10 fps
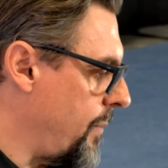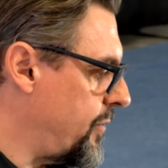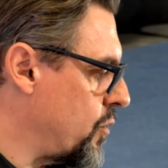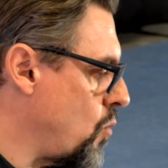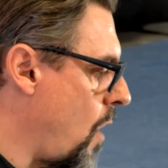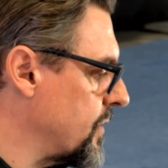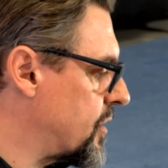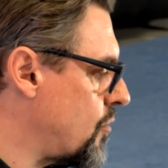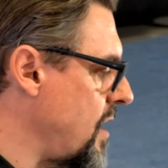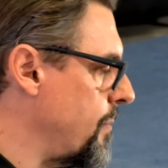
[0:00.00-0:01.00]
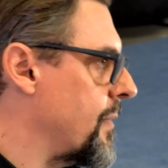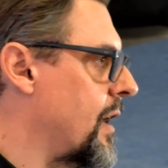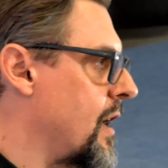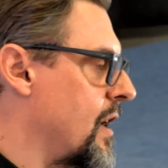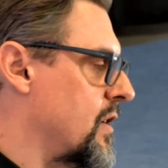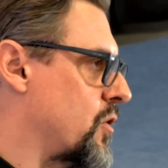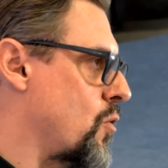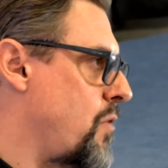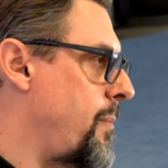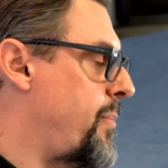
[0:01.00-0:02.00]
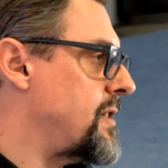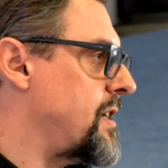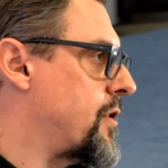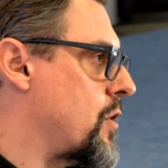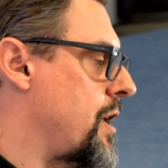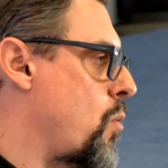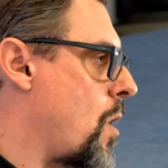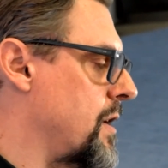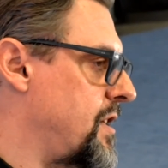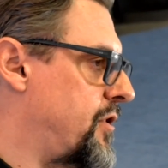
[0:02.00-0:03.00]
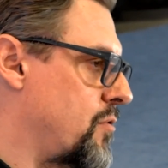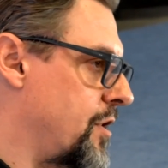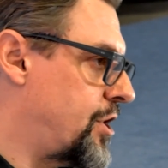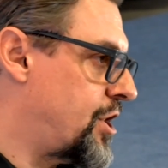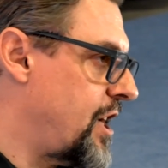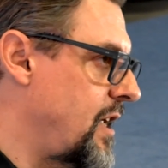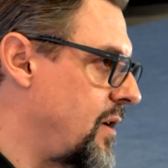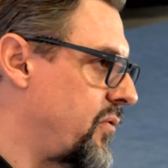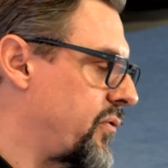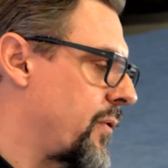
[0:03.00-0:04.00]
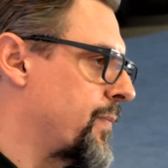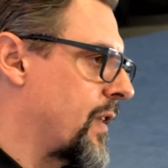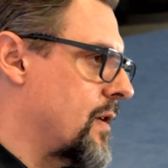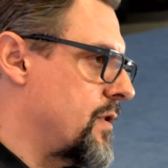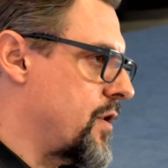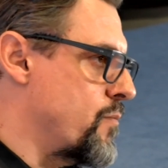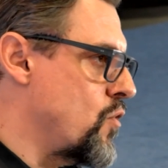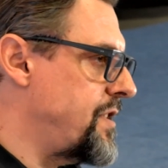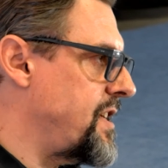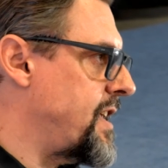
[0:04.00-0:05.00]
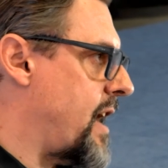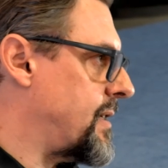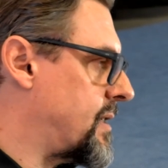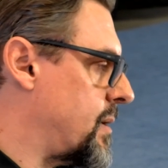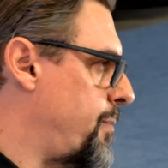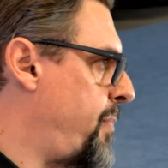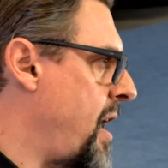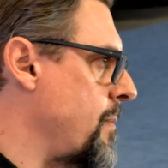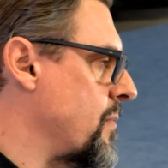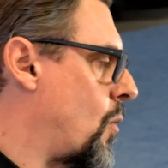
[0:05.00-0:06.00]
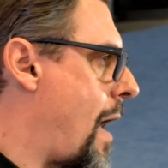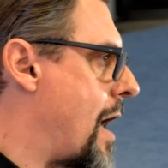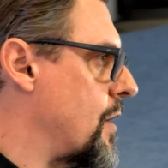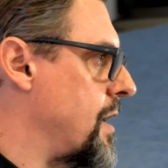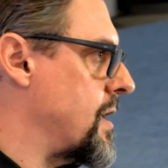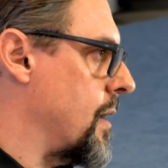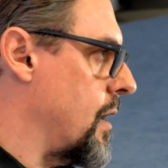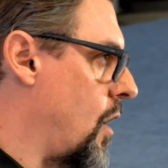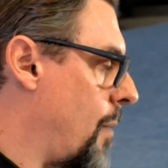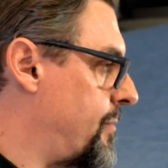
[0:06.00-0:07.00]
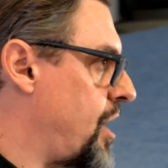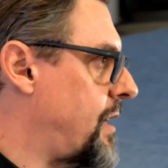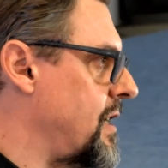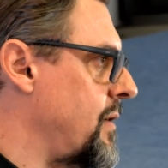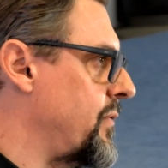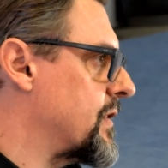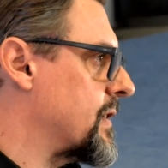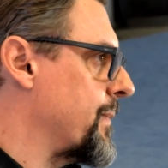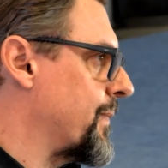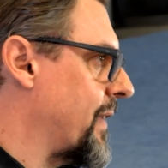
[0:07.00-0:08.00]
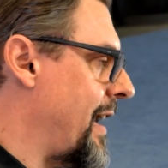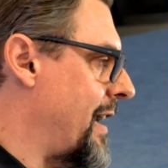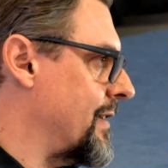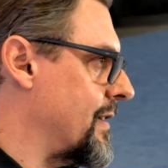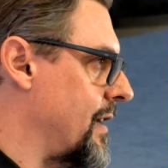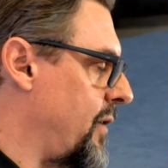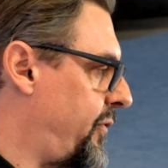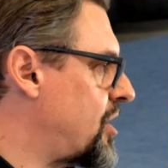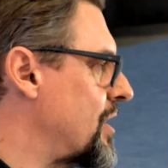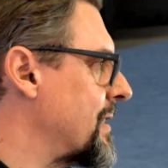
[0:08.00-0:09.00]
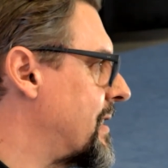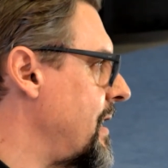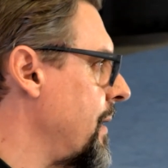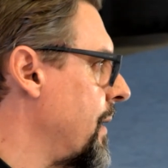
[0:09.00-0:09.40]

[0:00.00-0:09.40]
to one stream. So we basically wanted to achieve the multicast PIM wiring objectives and efficiency,